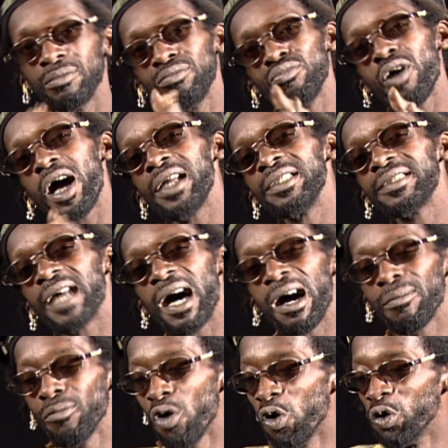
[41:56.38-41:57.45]
Why they
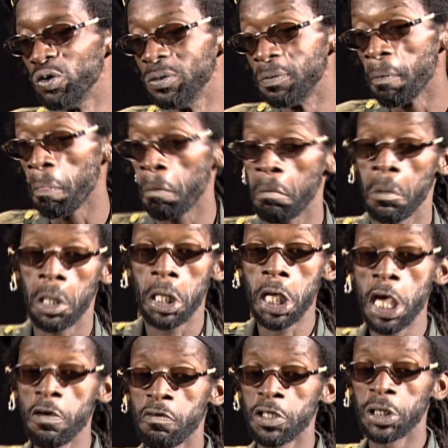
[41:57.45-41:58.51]
talk about
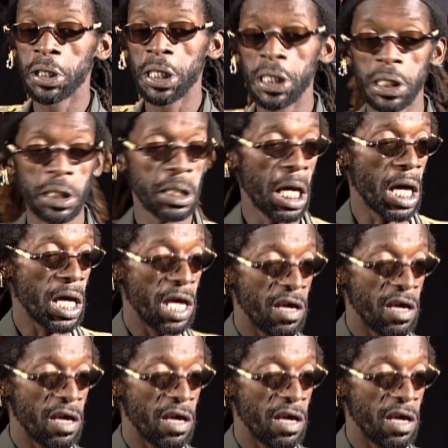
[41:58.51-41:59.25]
everything that